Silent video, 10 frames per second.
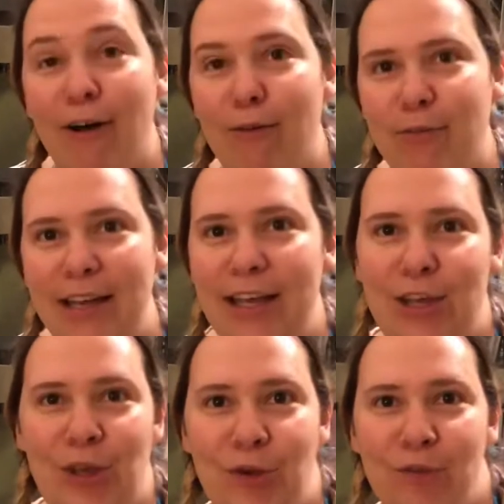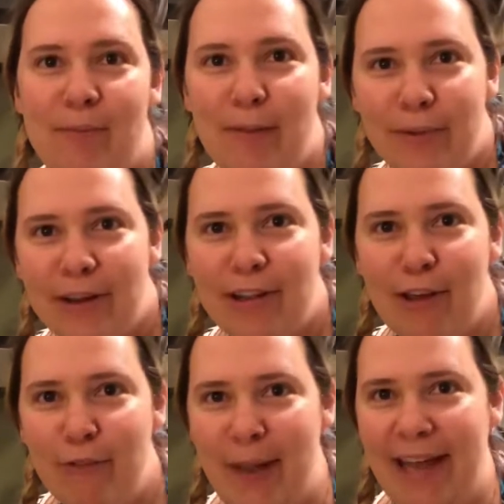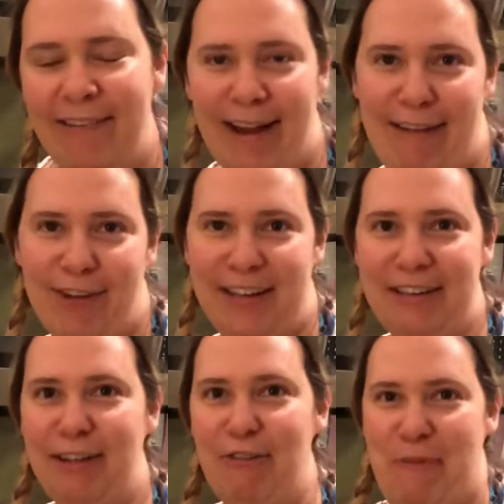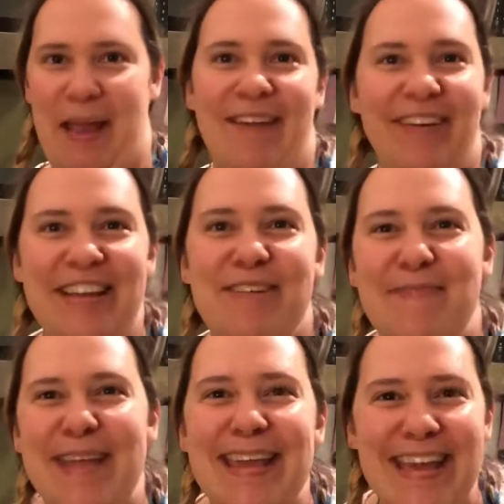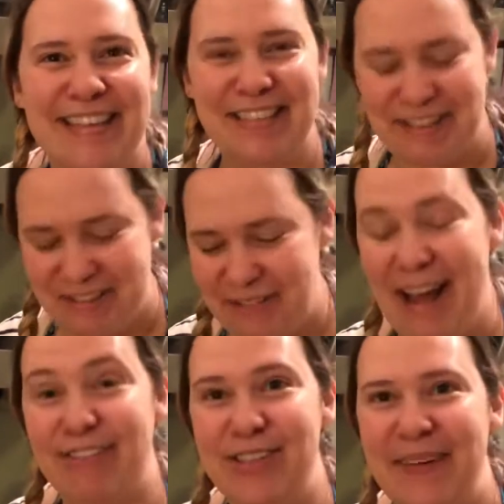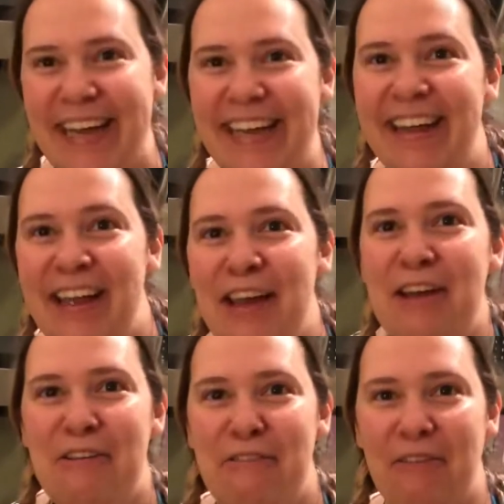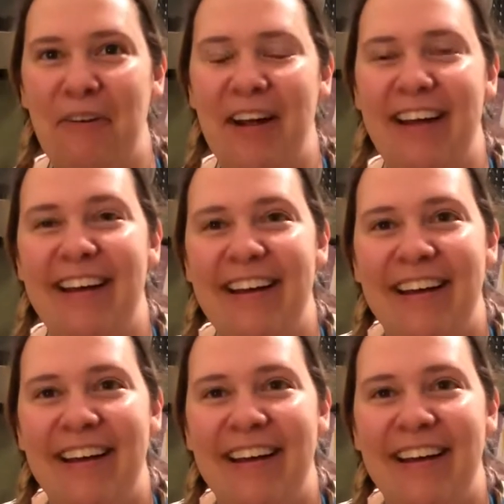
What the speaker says: Hopefully you remember a loaf pan or have a clean loaf pan when you're making it, so you don't have to wait for